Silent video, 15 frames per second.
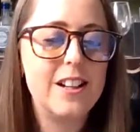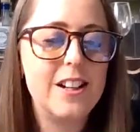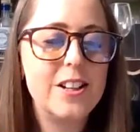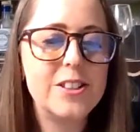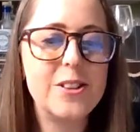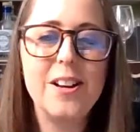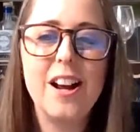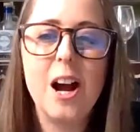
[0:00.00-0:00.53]

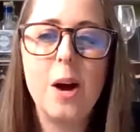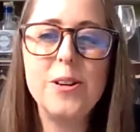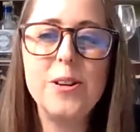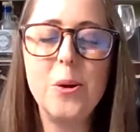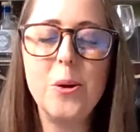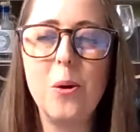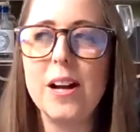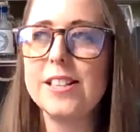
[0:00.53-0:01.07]
So I wouldn't
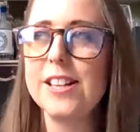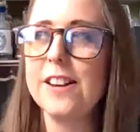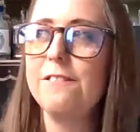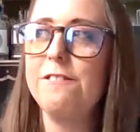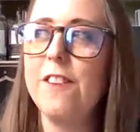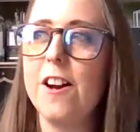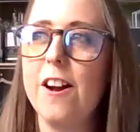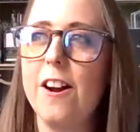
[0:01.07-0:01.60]
quite say
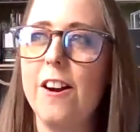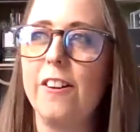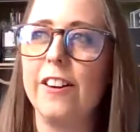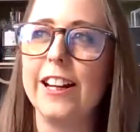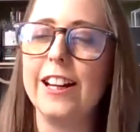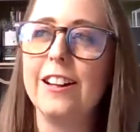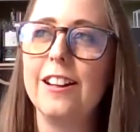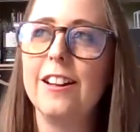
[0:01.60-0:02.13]

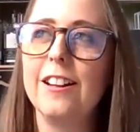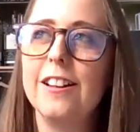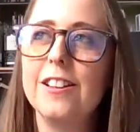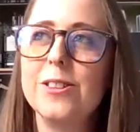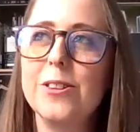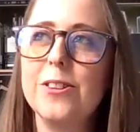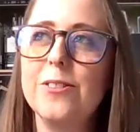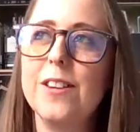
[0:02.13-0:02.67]
furry,
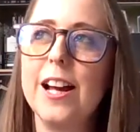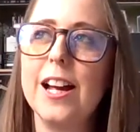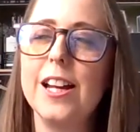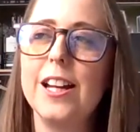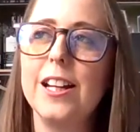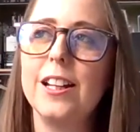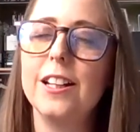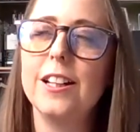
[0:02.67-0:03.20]
sort of like